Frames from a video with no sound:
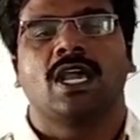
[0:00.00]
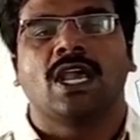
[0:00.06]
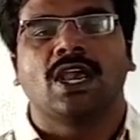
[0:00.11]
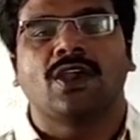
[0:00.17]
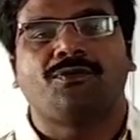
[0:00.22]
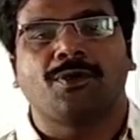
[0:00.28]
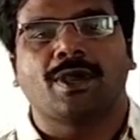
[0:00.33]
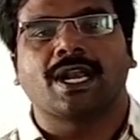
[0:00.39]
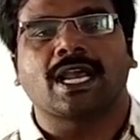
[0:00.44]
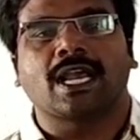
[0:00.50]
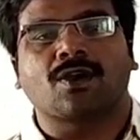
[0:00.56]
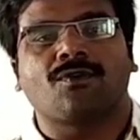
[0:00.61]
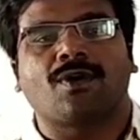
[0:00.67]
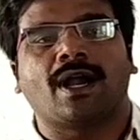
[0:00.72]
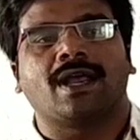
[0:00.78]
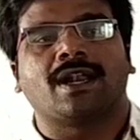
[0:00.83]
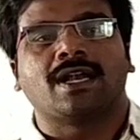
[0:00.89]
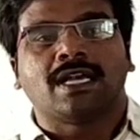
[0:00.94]
if we
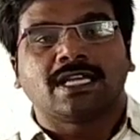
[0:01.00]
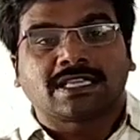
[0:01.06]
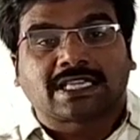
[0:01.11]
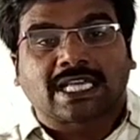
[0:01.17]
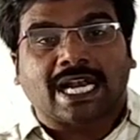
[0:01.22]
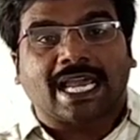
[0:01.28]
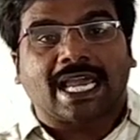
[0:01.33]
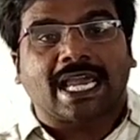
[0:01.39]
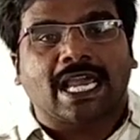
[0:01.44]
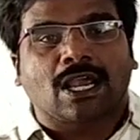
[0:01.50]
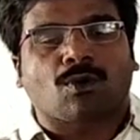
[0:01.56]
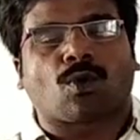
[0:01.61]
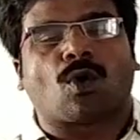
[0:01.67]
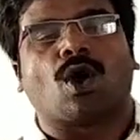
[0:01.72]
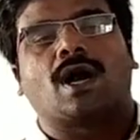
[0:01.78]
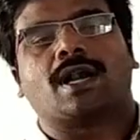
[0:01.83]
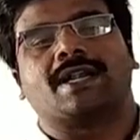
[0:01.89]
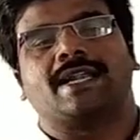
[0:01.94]
require three
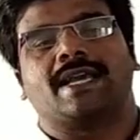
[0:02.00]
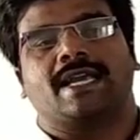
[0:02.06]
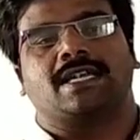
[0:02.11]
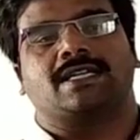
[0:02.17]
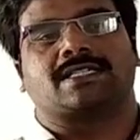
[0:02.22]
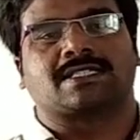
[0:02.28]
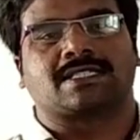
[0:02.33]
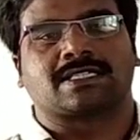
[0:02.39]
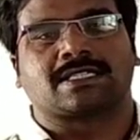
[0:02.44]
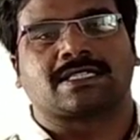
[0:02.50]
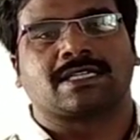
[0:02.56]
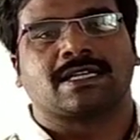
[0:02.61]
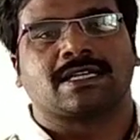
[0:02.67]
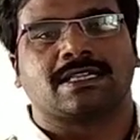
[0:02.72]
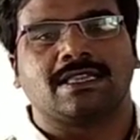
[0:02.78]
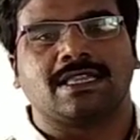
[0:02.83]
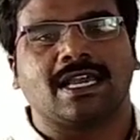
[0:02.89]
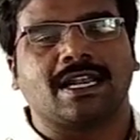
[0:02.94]
coordinates,
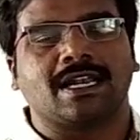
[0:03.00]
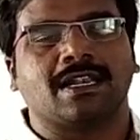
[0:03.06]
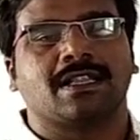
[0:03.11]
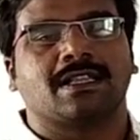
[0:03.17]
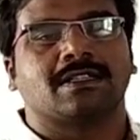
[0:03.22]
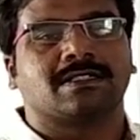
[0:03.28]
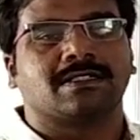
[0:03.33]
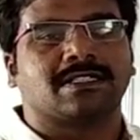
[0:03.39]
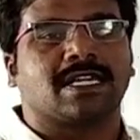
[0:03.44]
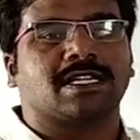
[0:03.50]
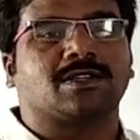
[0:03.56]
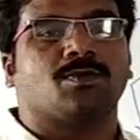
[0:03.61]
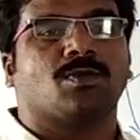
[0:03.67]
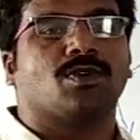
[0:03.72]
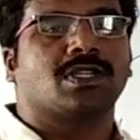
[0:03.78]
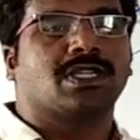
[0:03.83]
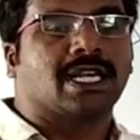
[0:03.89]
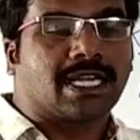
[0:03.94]
then such
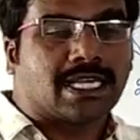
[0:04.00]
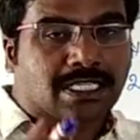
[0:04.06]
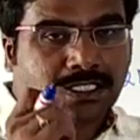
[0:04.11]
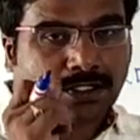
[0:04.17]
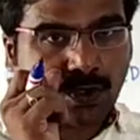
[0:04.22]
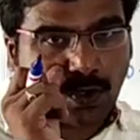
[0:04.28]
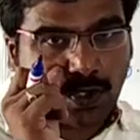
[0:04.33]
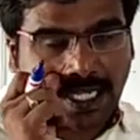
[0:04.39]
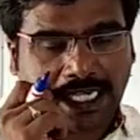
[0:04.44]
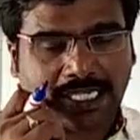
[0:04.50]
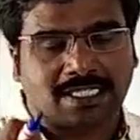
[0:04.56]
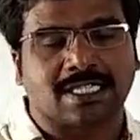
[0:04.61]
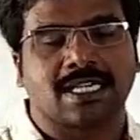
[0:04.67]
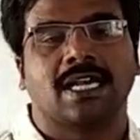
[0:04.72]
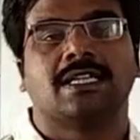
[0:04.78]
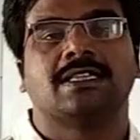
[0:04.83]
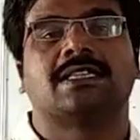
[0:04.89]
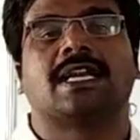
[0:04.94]
motion is known as